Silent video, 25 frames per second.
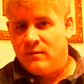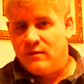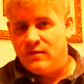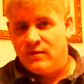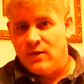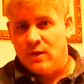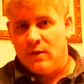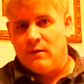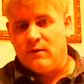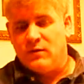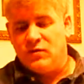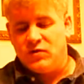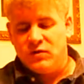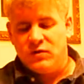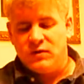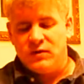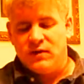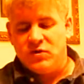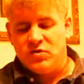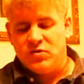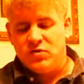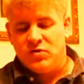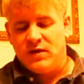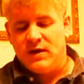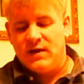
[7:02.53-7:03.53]
Start with
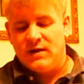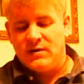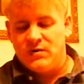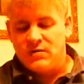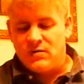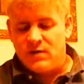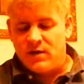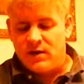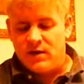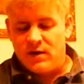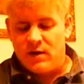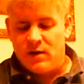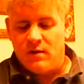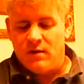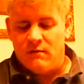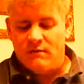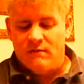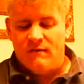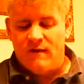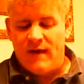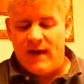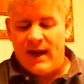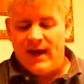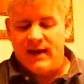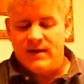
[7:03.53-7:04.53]
judicial history, go to
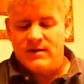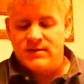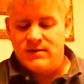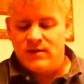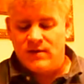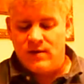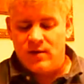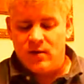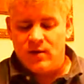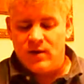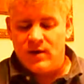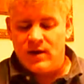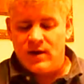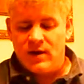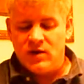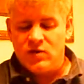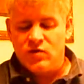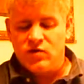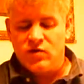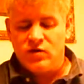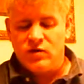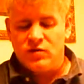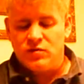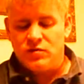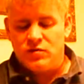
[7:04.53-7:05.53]
facts, go to
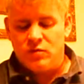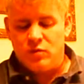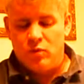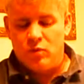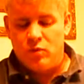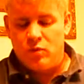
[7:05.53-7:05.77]
issues,